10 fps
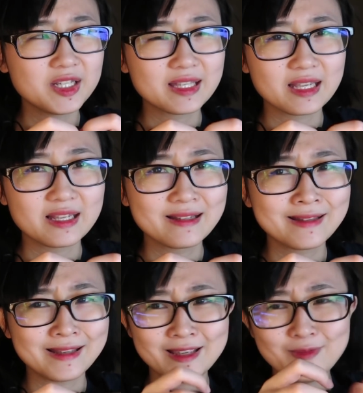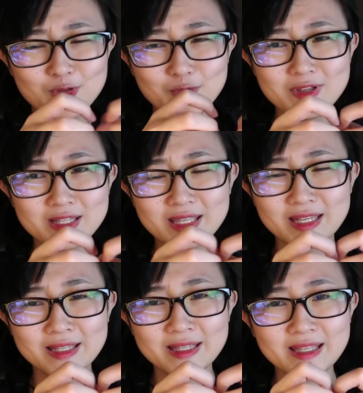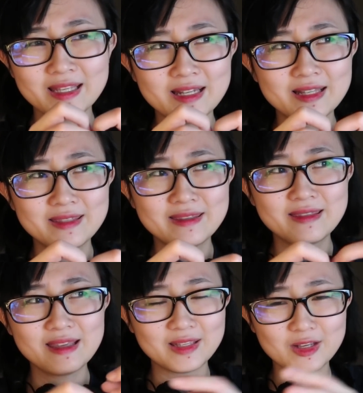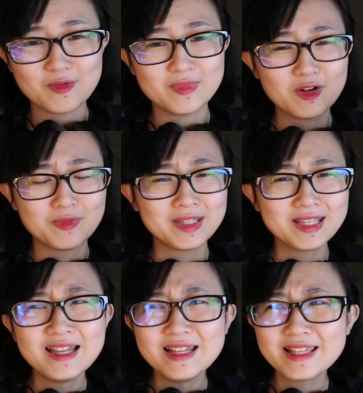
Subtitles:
It's like they keep doing the things that is complete opposite.